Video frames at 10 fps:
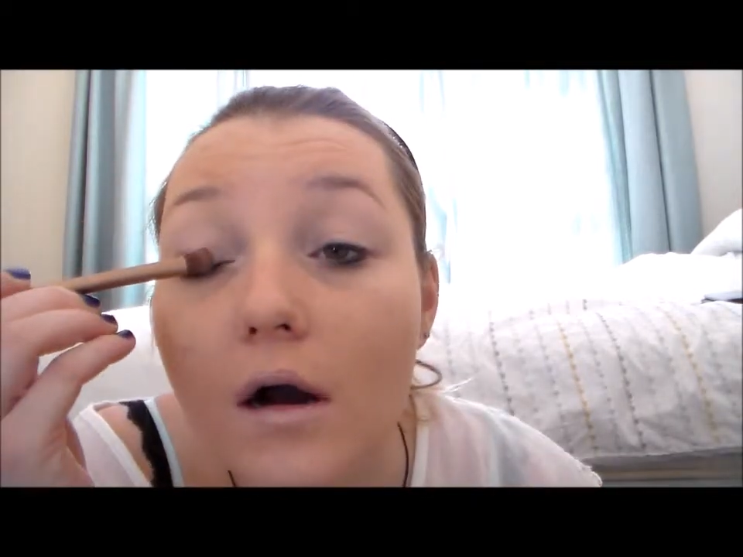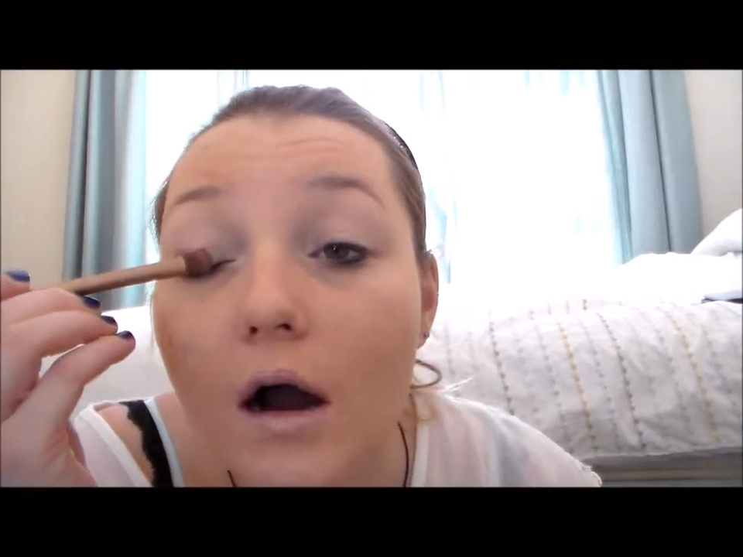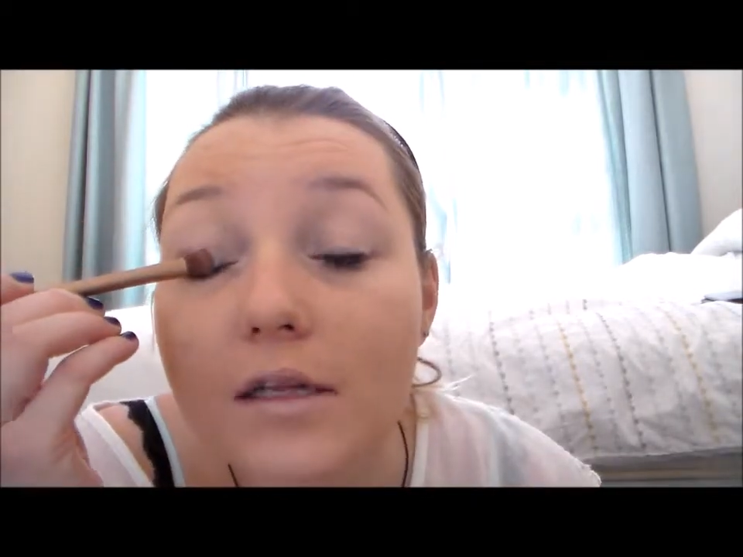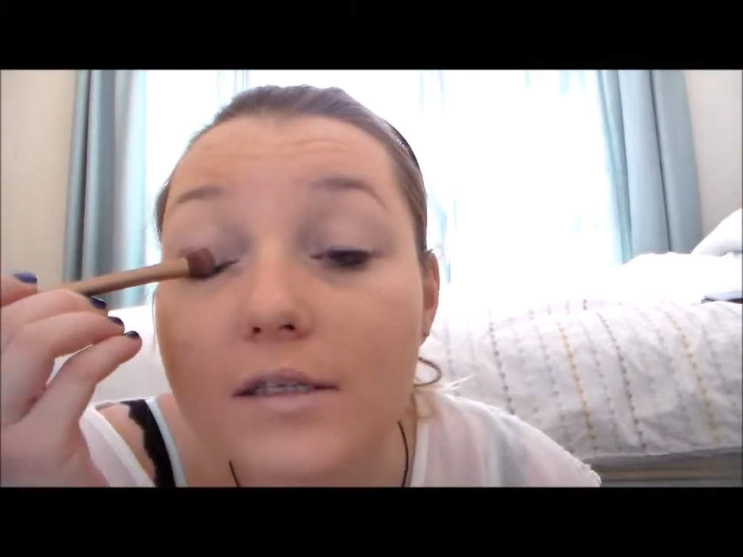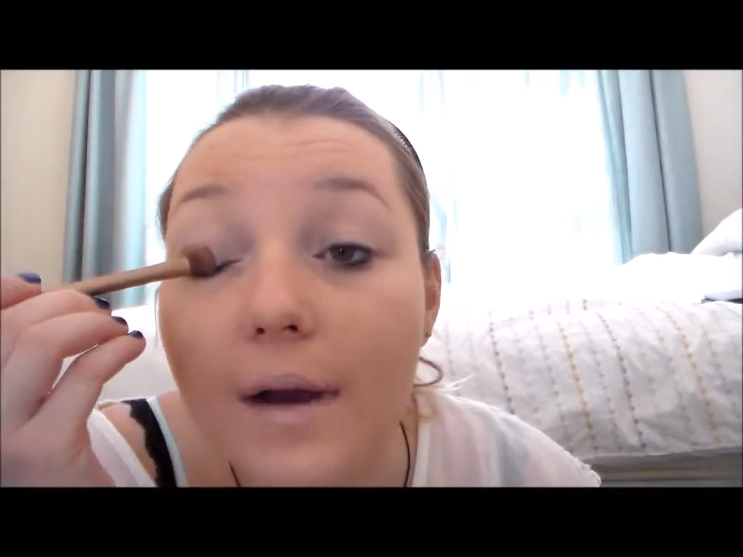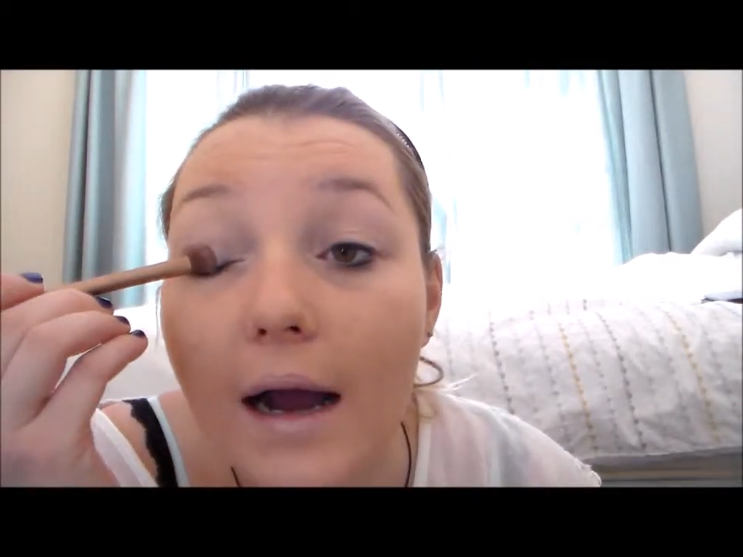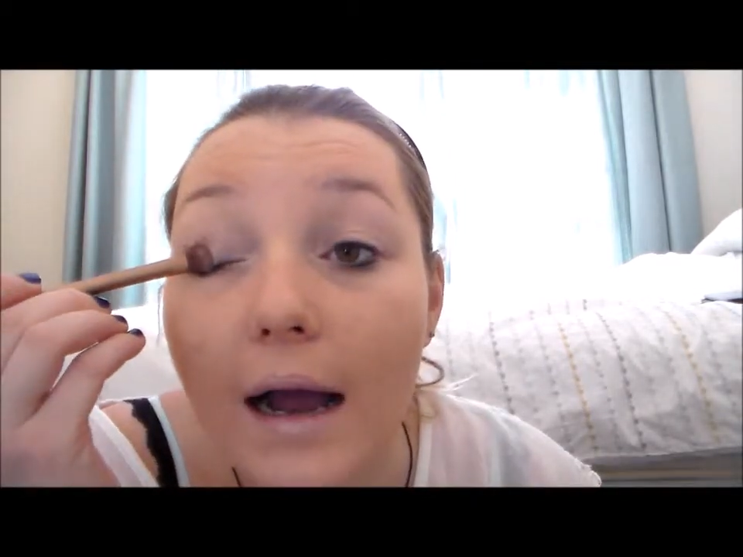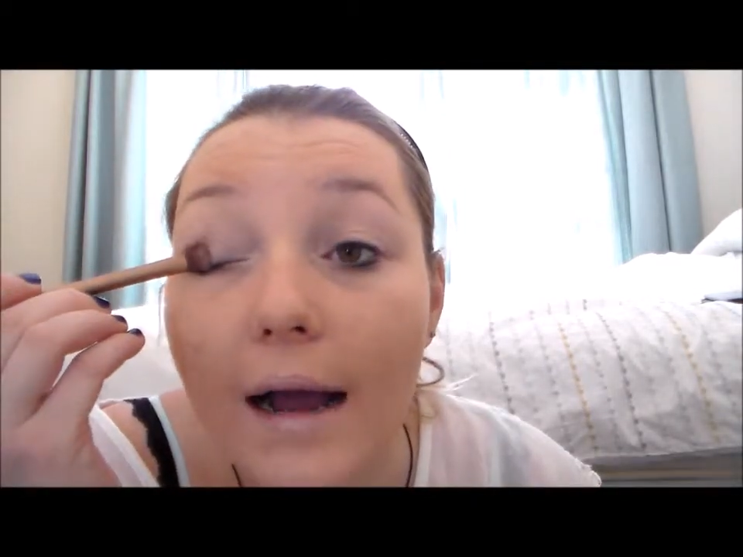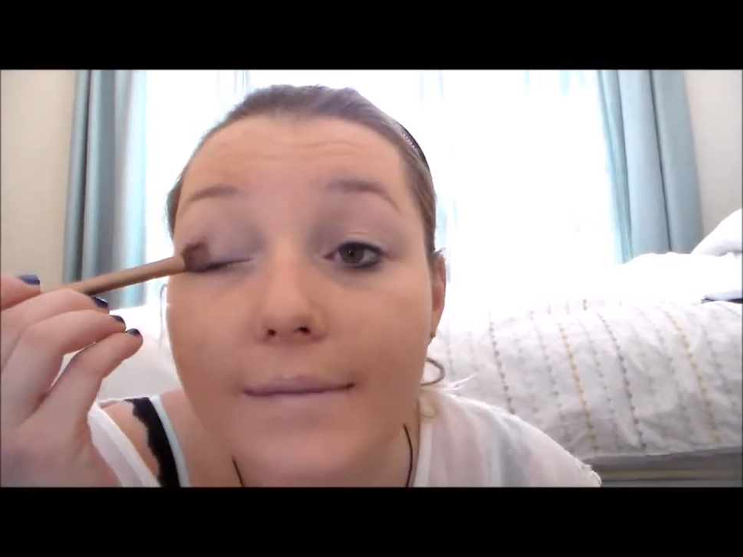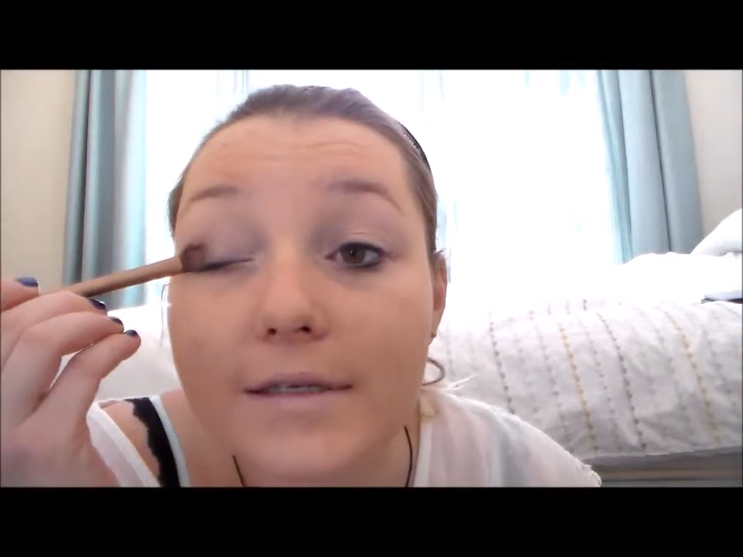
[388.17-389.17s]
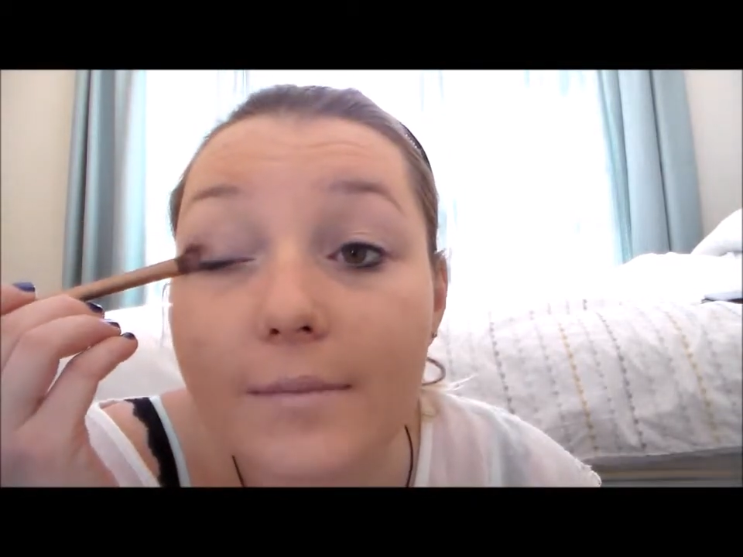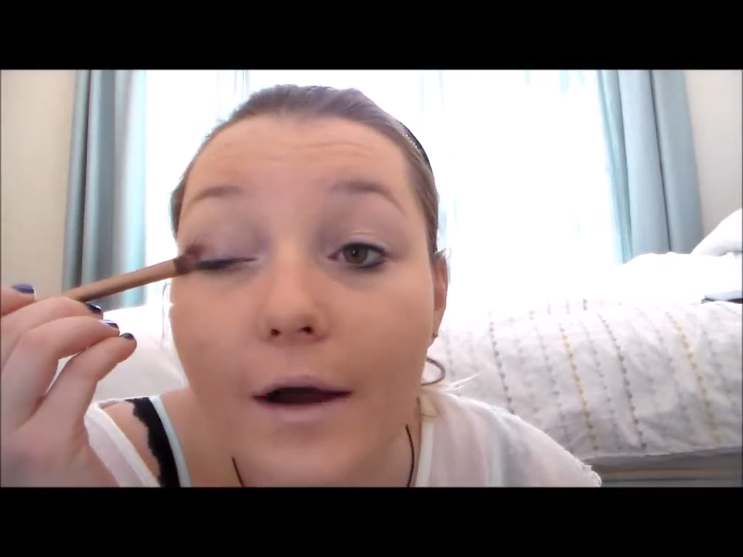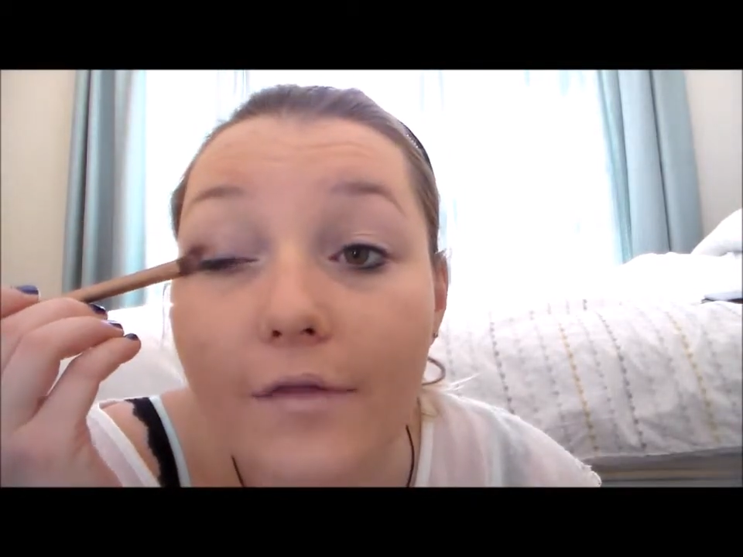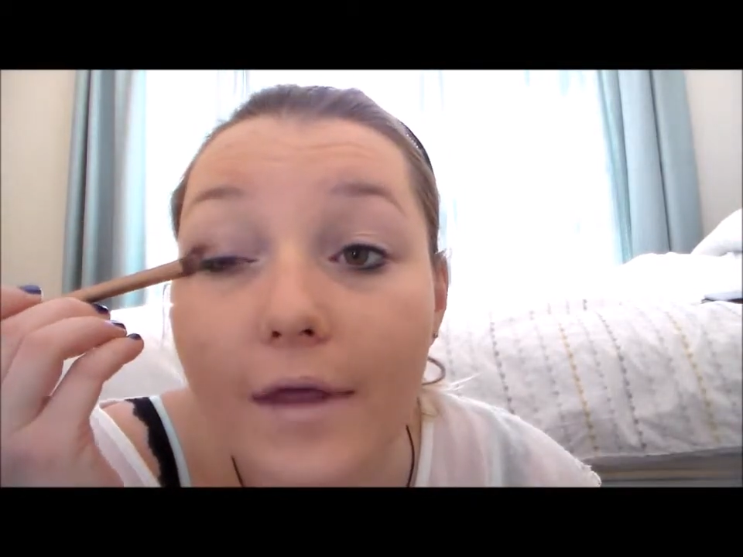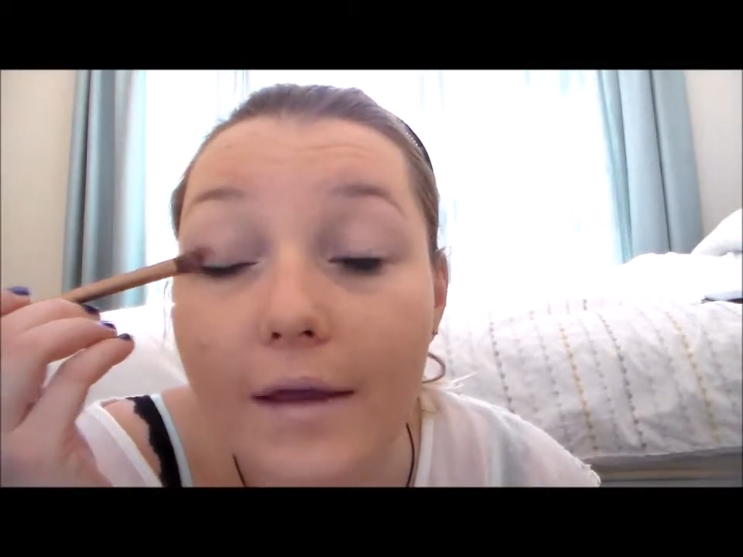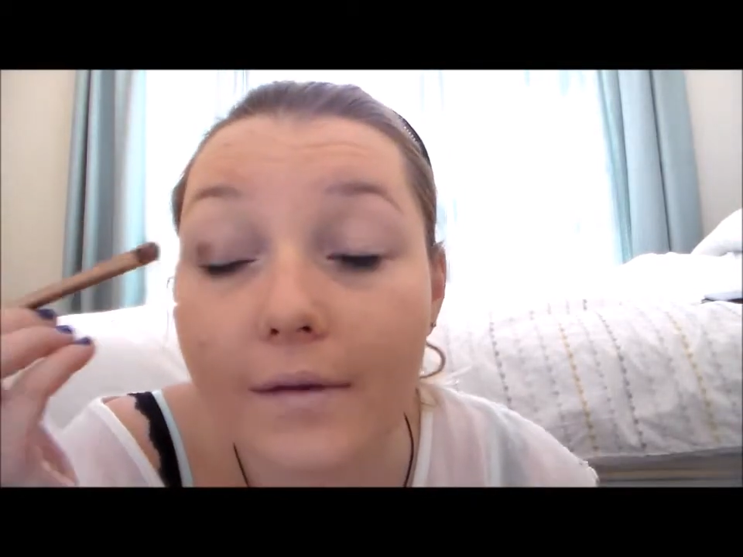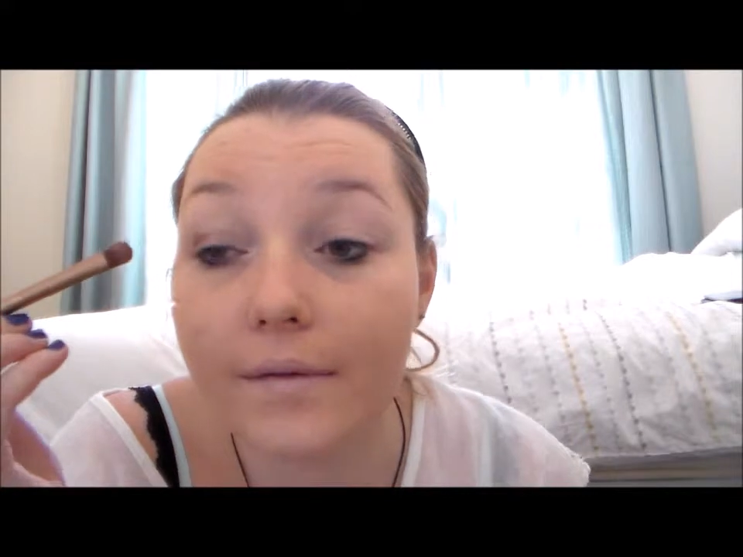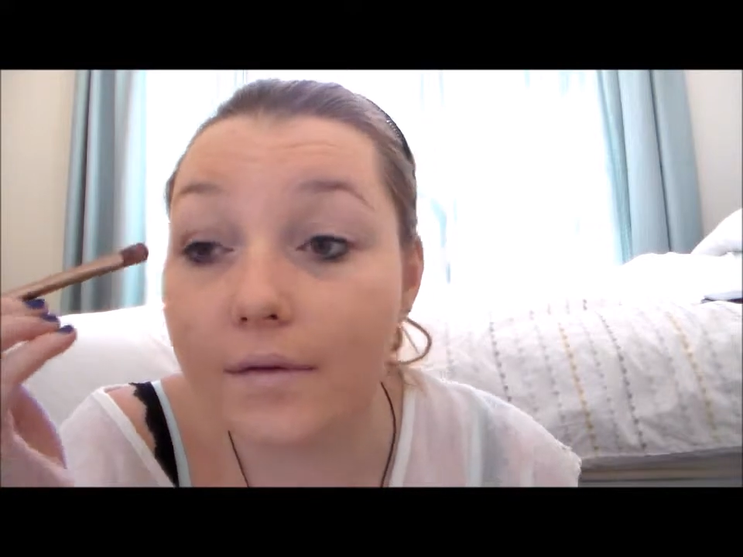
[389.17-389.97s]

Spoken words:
my eye up to about there.